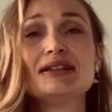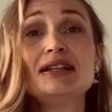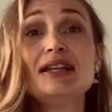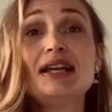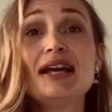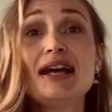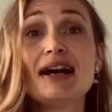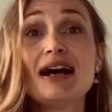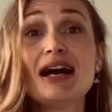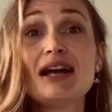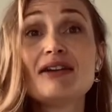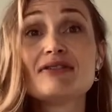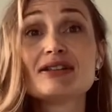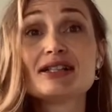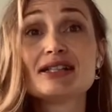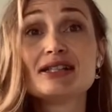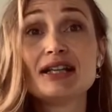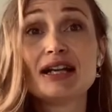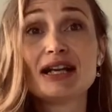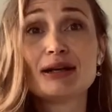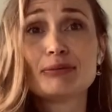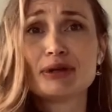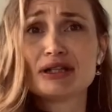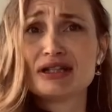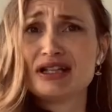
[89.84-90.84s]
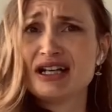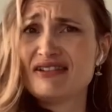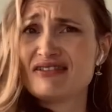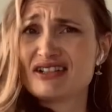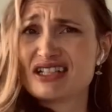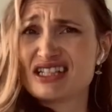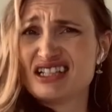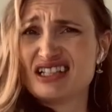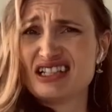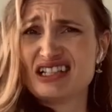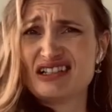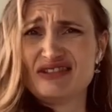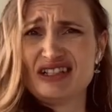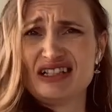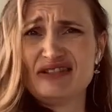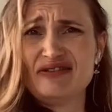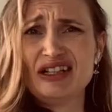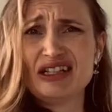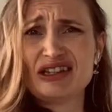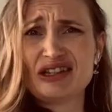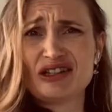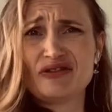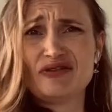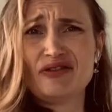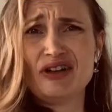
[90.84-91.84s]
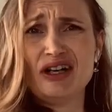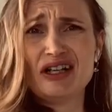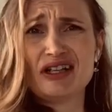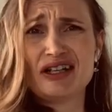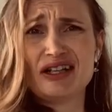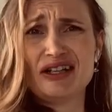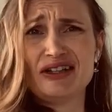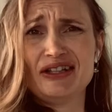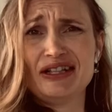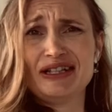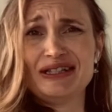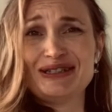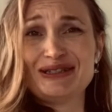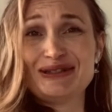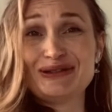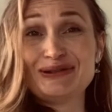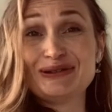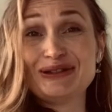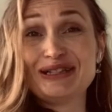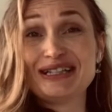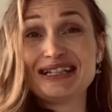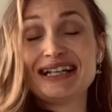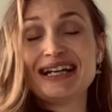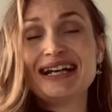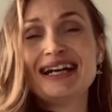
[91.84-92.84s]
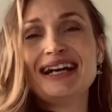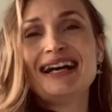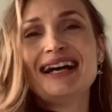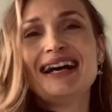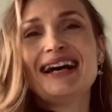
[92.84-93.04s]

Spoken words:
yeah, I was there, but I was thinking, like, what the fuck are they doing?